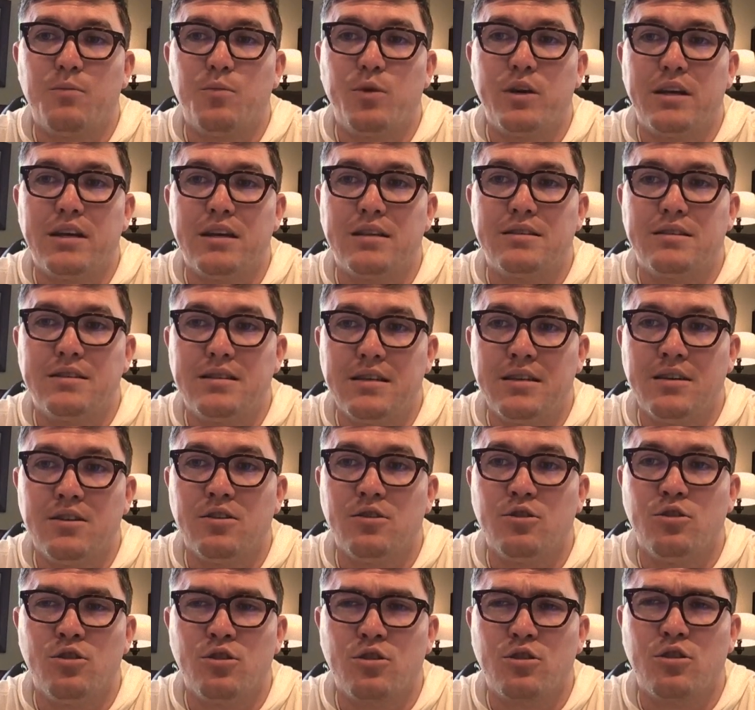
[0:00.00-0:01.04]
we can
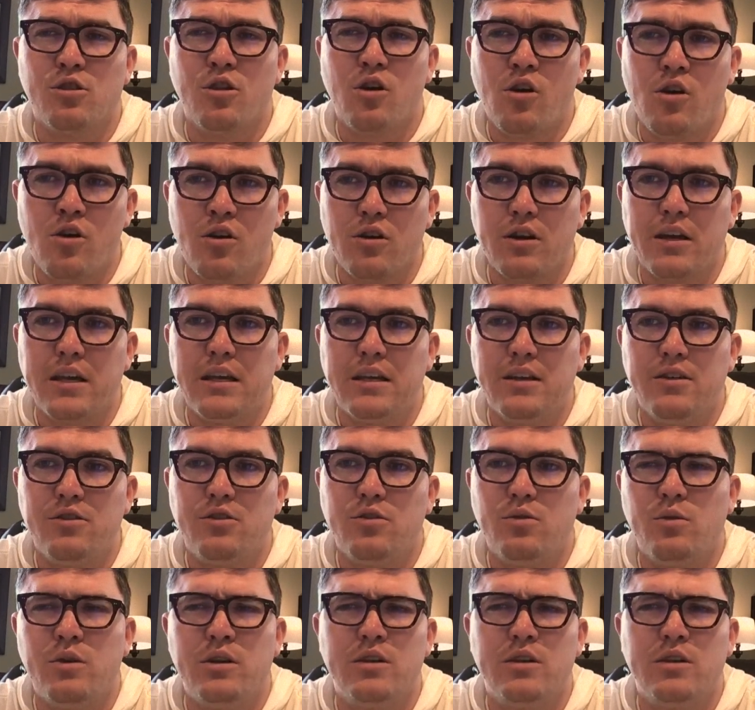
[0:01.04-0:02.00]
still look long into